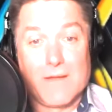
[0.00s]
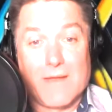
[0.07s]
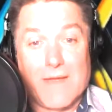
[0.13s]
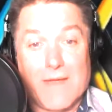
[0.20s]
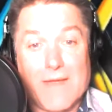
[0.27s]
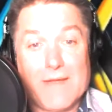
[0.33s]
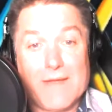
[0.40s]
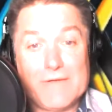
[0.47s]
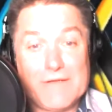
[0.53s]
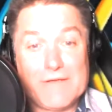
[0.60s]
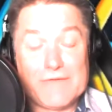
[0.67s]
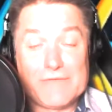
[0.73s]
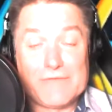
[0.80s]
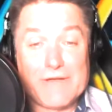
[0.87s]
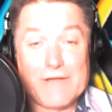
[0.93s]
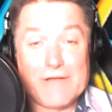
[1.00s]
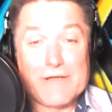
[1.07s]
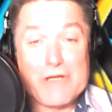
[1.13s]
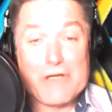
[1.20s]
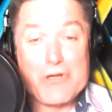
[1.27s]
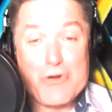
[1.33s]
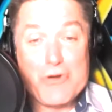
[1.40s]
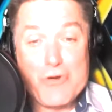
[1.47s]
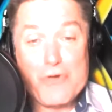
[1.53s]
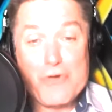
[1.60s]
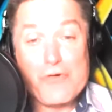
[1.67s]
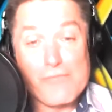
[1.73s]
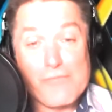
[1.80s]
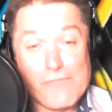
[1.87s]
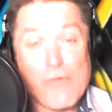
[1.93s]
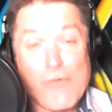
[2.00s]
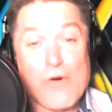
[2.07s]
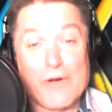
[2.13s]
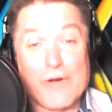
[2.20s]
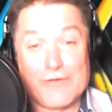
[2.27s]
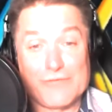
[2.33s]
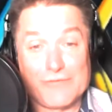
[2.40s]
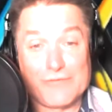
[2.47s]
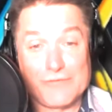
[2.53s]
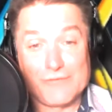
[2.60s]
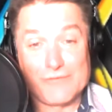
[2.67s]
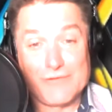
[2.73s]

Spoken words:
And he said he heard a voice